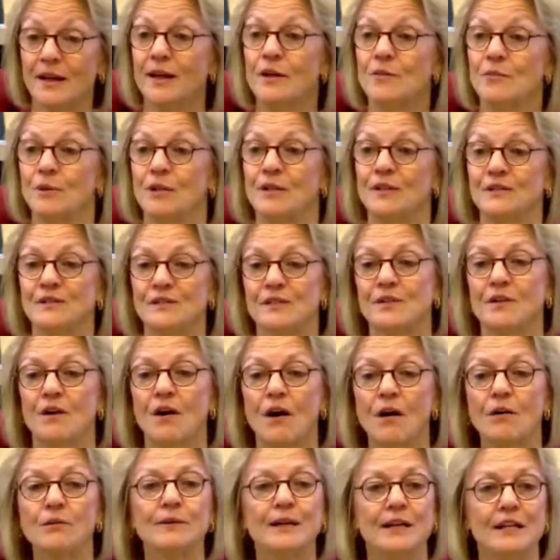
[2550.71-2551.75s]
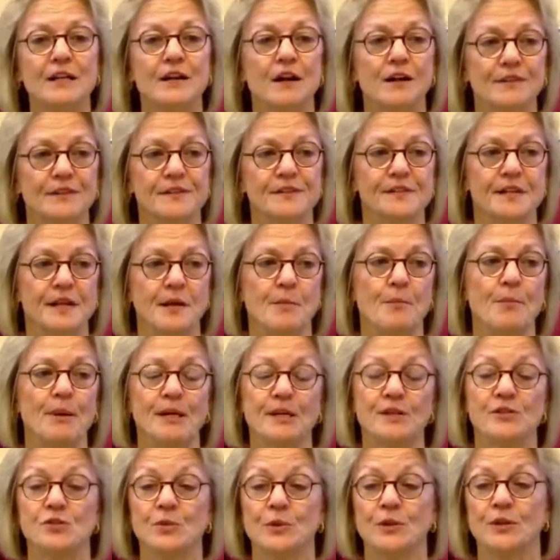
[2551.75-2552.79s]
because they're already on the same
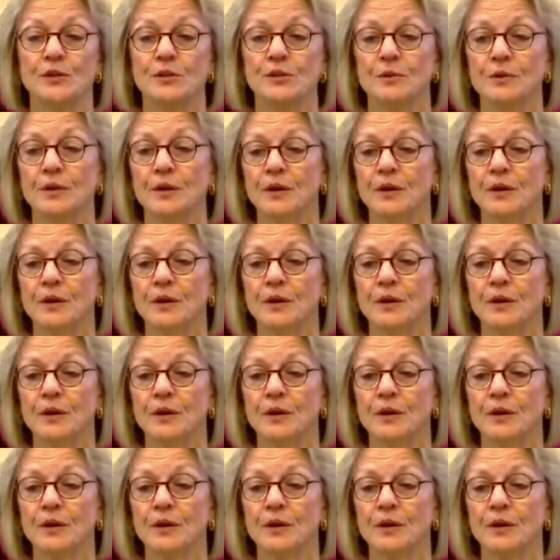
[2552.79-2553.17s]
page with you.